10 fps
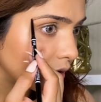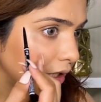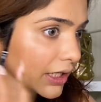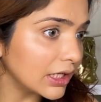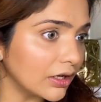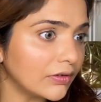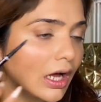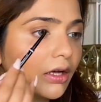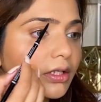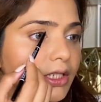I love
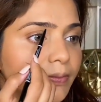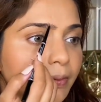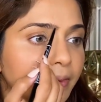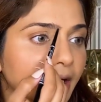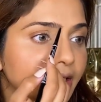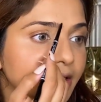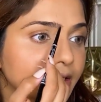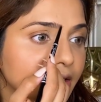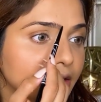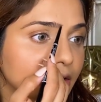how this
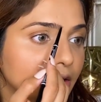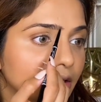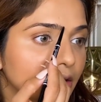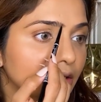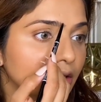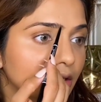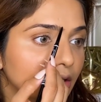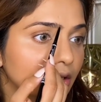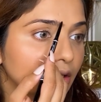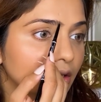pencil
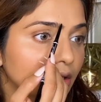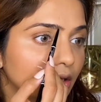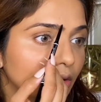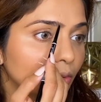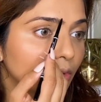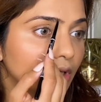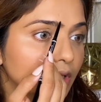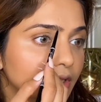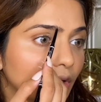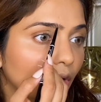
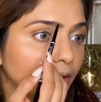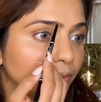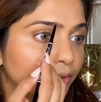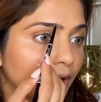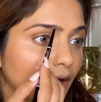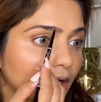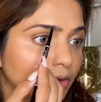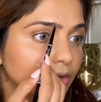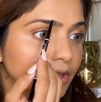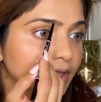works on
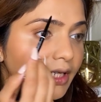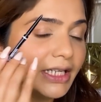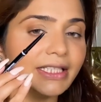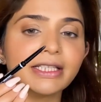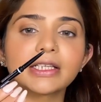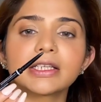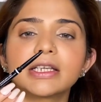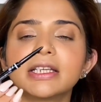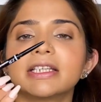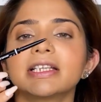brows. It
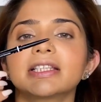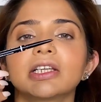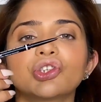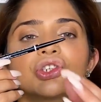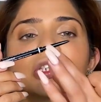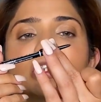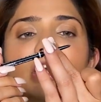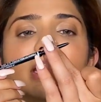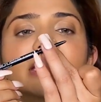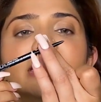has such a
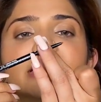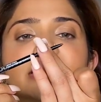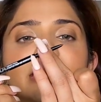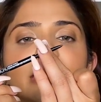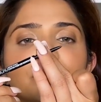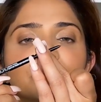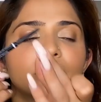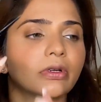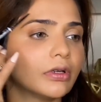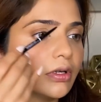tiny tip.
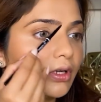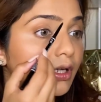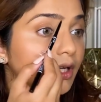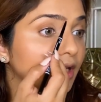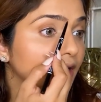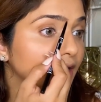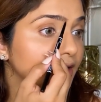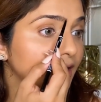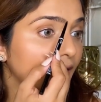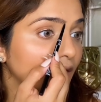
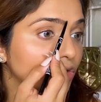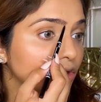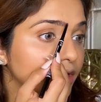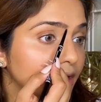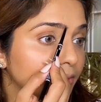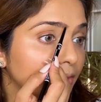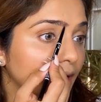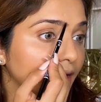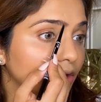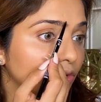It's actually a
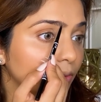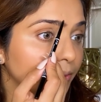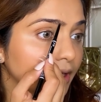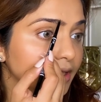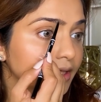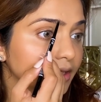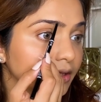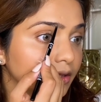micro pencil,